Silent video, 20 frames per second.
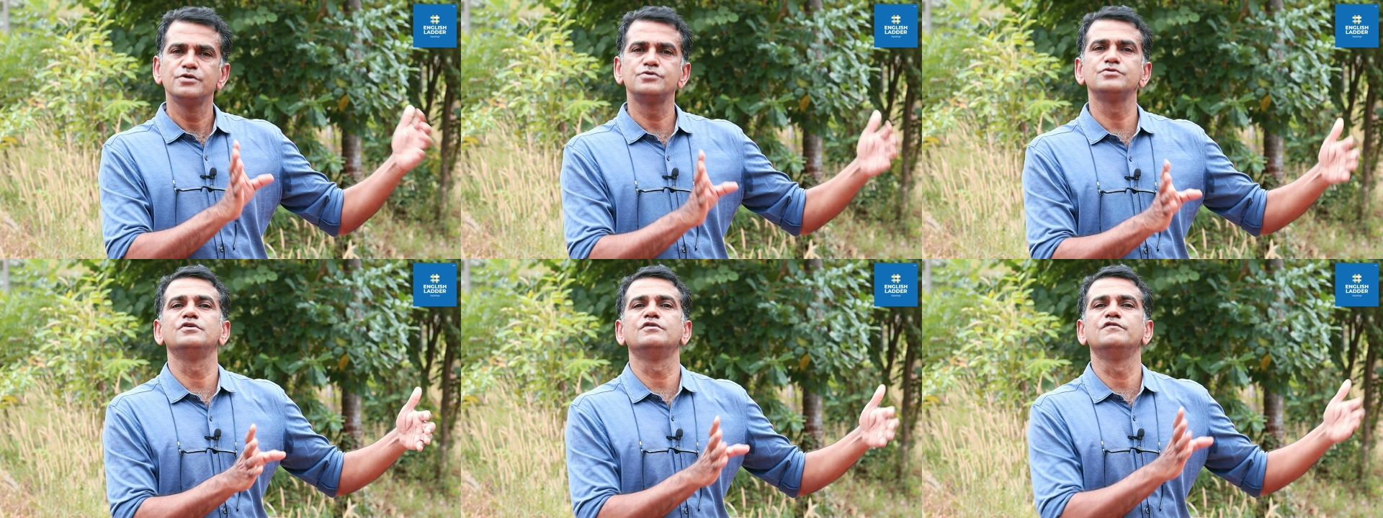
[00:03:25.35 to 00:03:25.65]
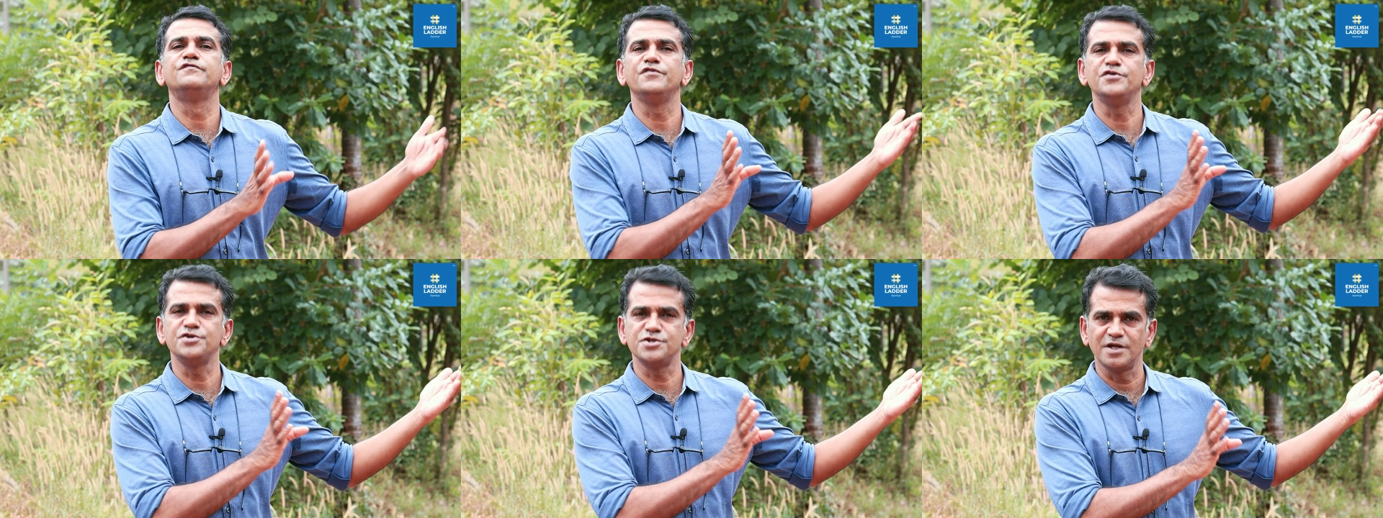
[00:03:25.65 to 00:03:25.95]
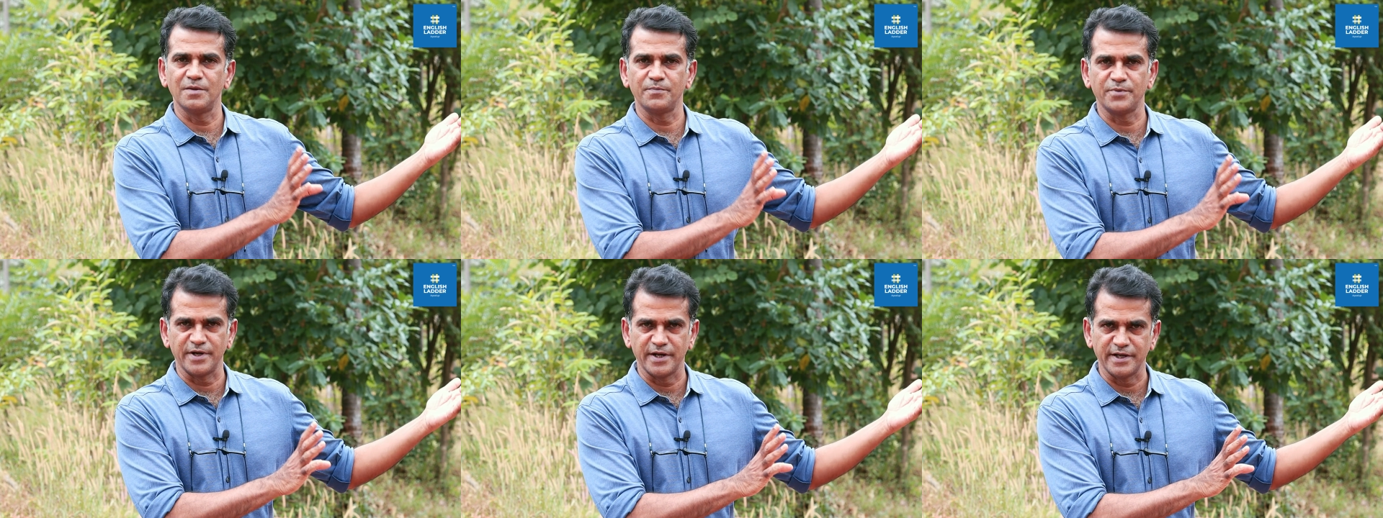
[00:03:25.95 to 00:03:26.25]
to the
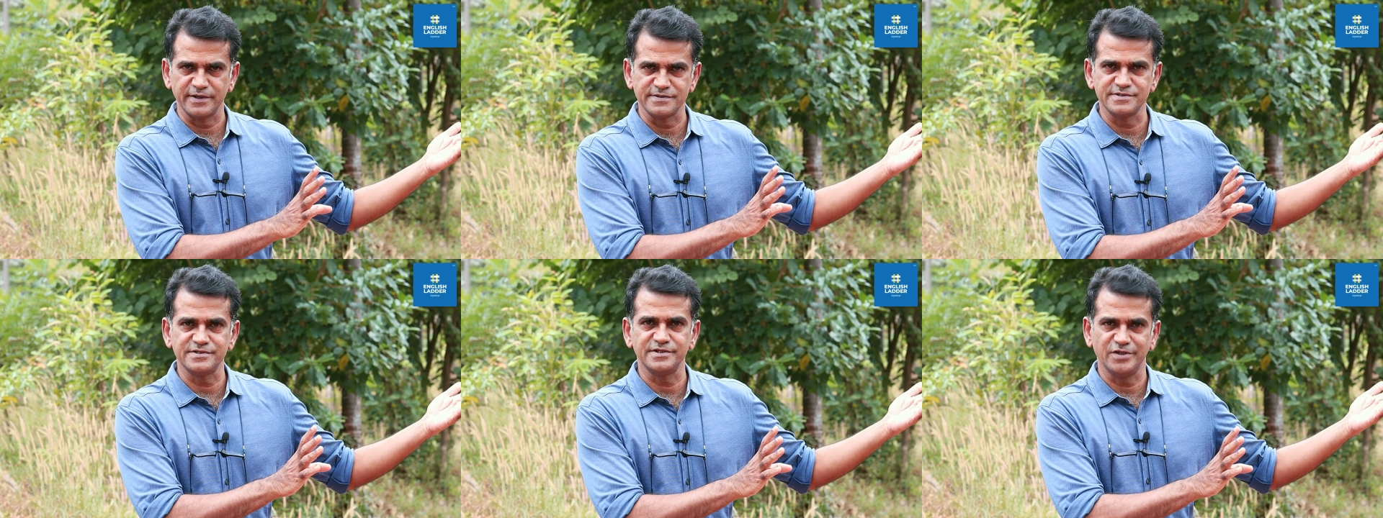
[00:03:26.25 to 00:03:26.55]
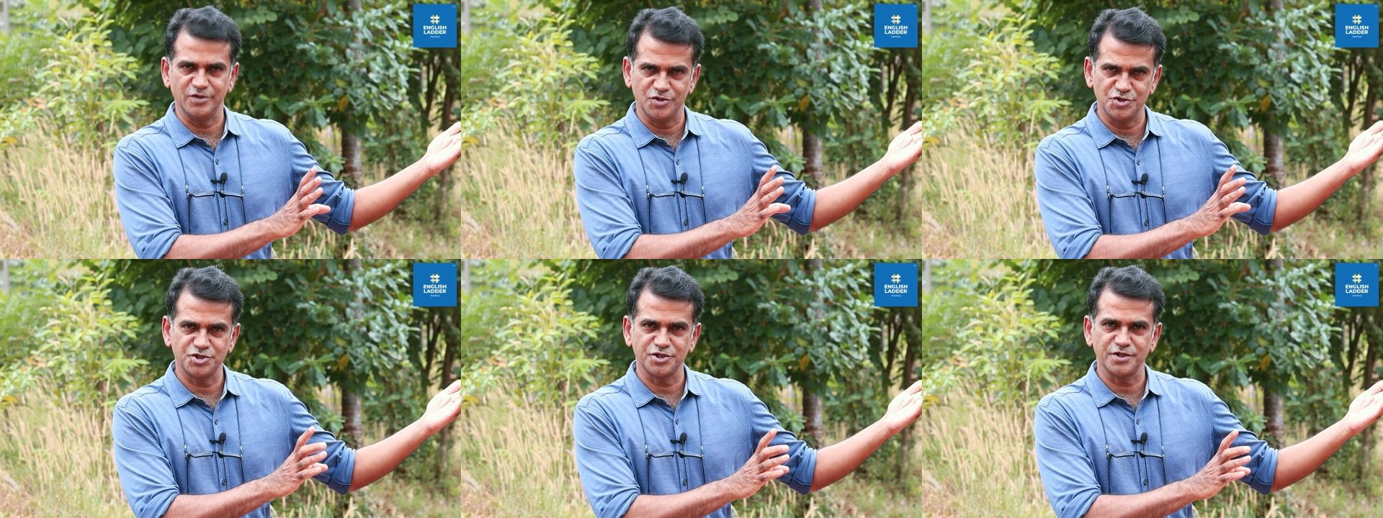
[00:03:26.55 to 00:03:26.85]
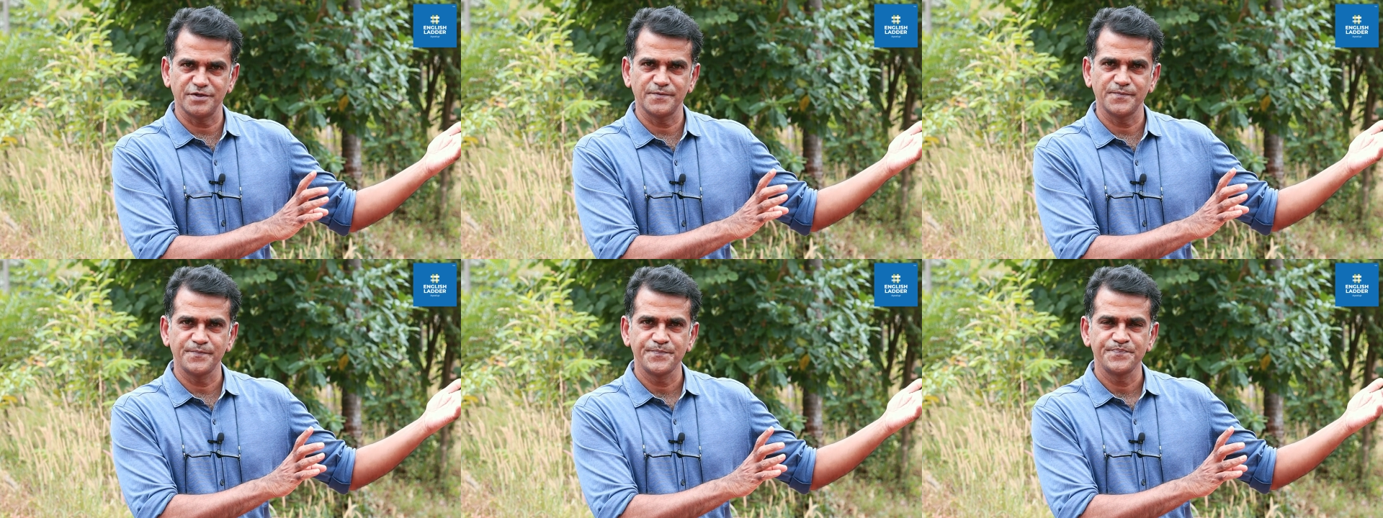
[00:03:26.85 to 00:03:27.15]
official
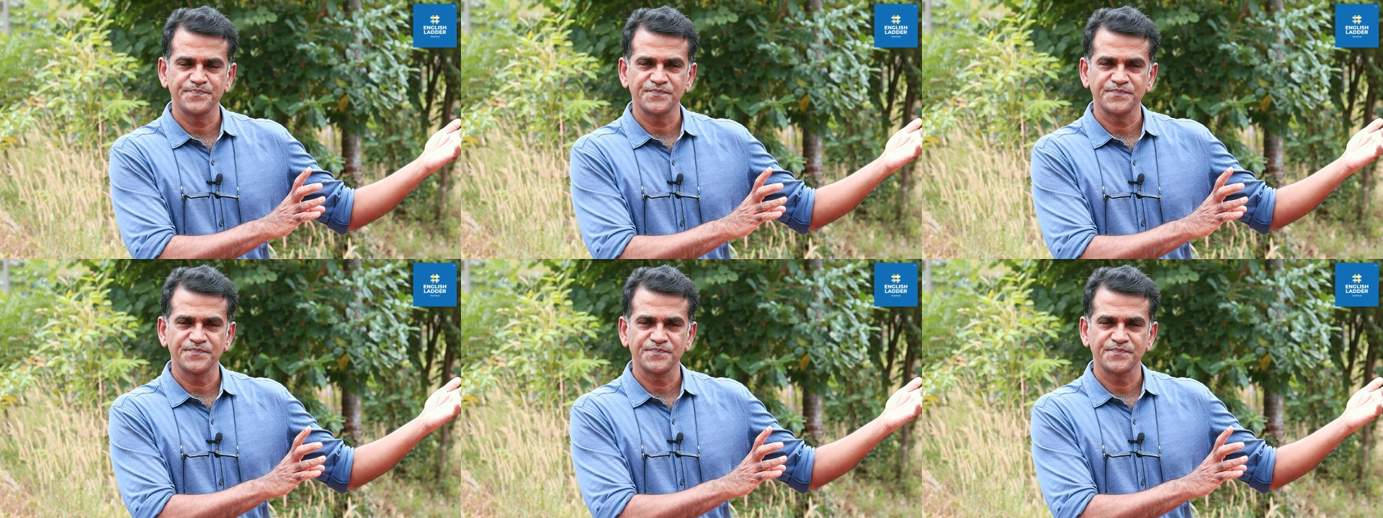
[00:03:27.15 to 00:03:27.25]
pronunciation.